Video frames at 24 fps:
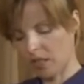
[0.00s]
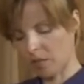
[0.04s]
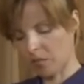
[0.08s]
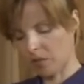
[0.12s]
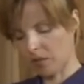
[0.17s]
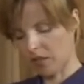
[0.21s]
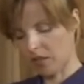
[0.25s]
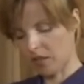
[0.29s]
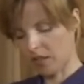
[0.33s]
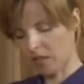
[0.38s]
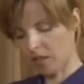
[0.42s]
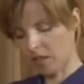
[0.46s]

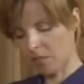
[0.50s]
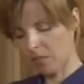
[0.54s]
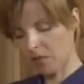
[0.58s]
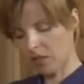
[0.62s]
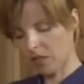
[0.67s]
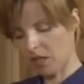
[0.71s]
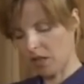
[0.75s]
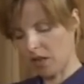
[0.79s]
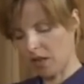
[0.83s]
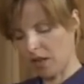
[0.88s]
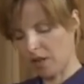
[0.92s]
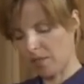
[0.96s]
because
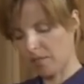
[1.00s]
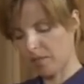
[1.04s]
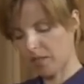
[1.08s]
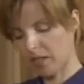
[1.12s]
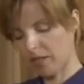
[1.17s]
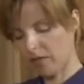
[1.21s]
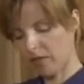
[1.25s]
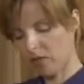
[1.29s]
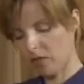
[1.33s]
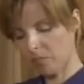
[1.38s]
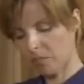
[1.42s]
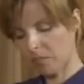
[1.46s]
sometimes
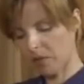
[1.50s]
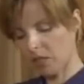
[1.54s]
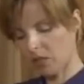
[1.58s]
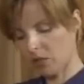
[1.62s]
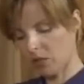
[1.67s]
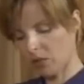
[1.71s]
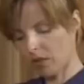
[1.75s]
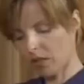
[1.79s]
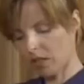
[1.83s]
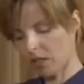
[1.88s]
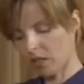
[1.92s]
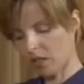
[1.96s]
if you've been
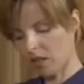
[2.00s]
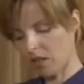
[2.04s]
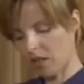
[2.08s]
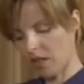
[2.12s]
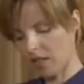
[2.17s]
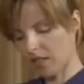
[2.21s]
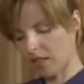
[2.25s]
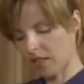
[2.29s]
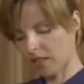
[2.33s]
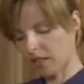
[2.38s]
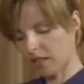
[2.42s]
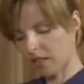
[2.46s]
doing a
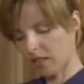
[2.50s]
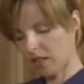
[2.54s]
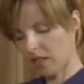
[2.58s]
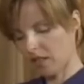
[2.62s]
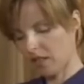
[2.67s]
nice